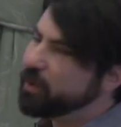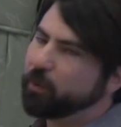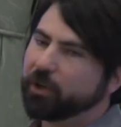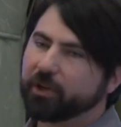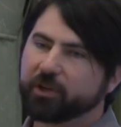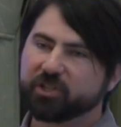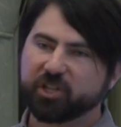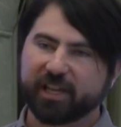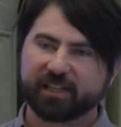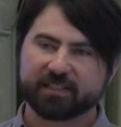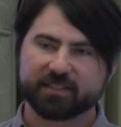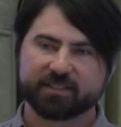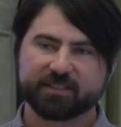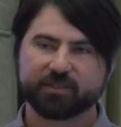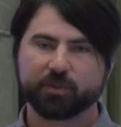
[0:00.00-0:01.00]
they will go to
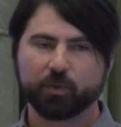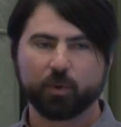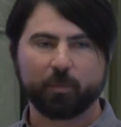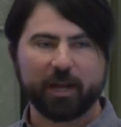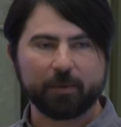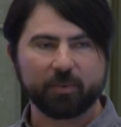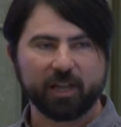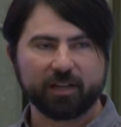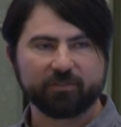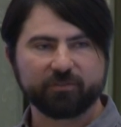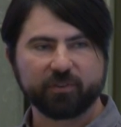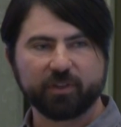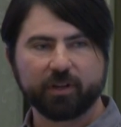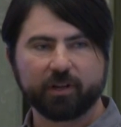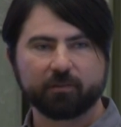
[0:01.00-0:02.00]
Jenkins to a pipeline
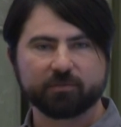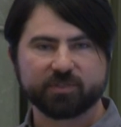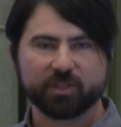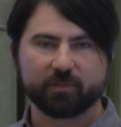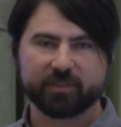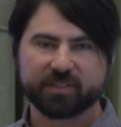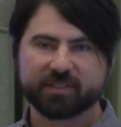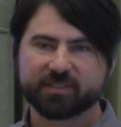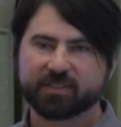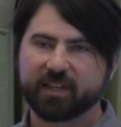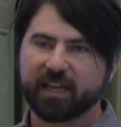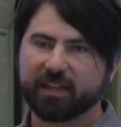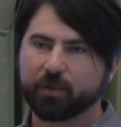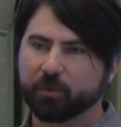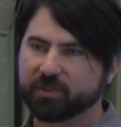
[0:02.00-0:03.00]
for their service,
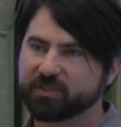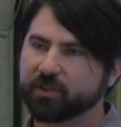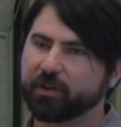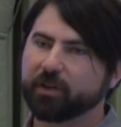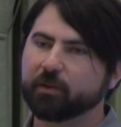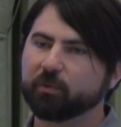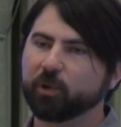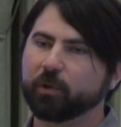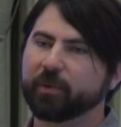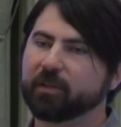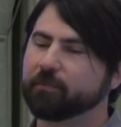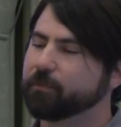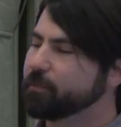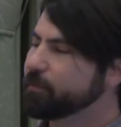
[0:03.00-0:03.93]
and they will start a deployment.